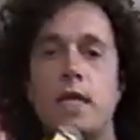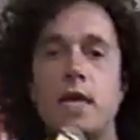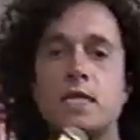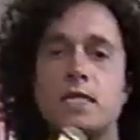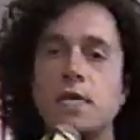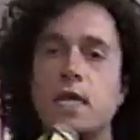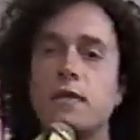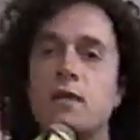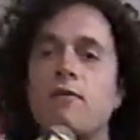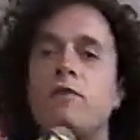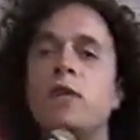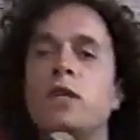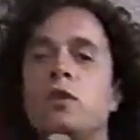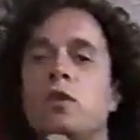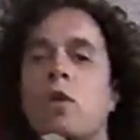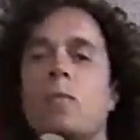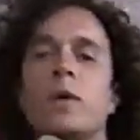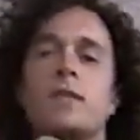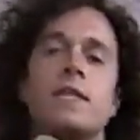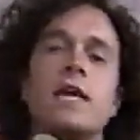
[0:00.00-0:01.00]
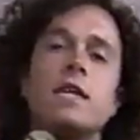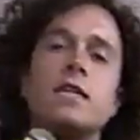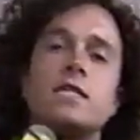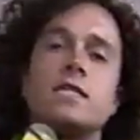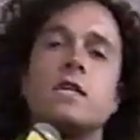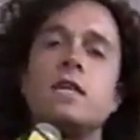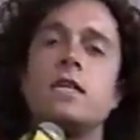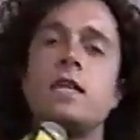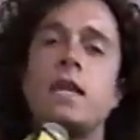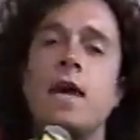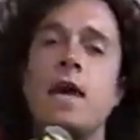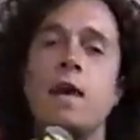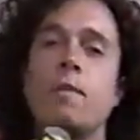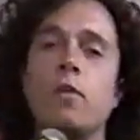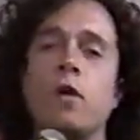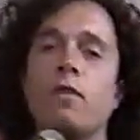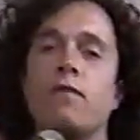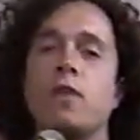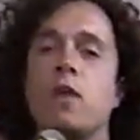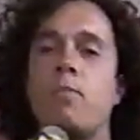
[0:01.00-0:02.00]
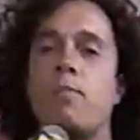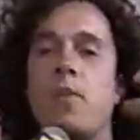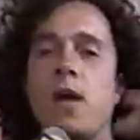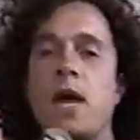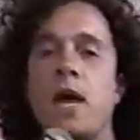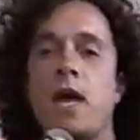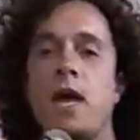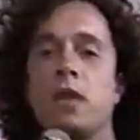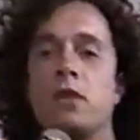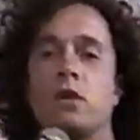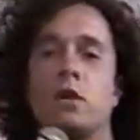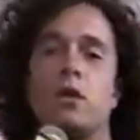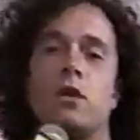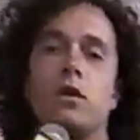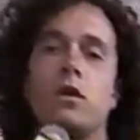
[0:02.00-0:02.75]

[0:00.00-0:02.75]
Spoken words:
That's not the video, but that is the name of the band.